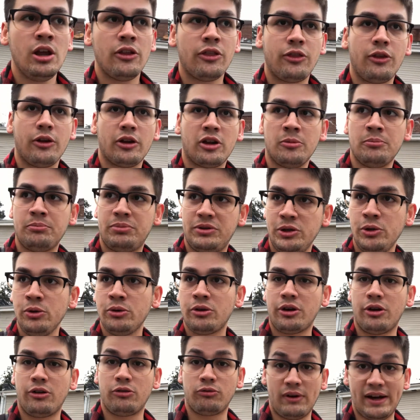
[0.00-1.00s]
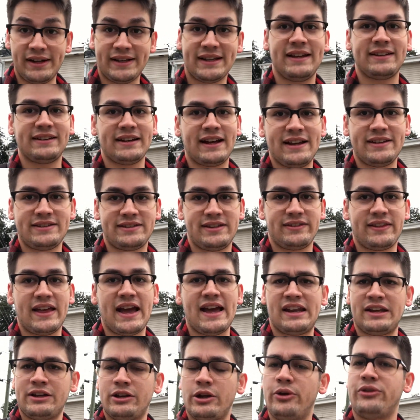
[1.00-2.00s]
the computer recognizes
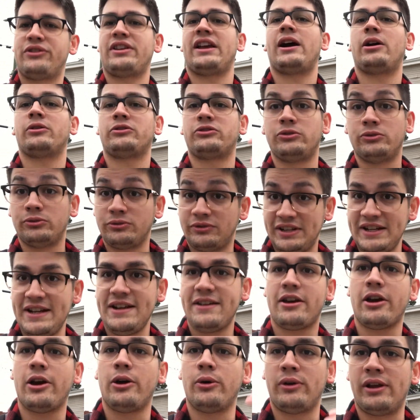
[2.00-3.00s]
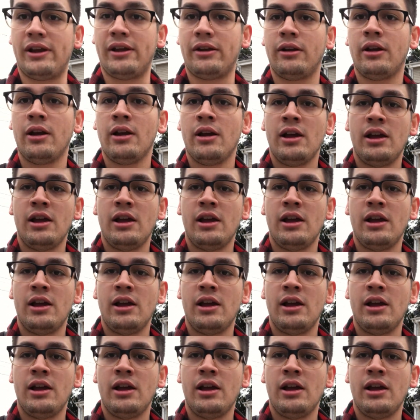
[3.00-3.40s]
that and knows how to decode it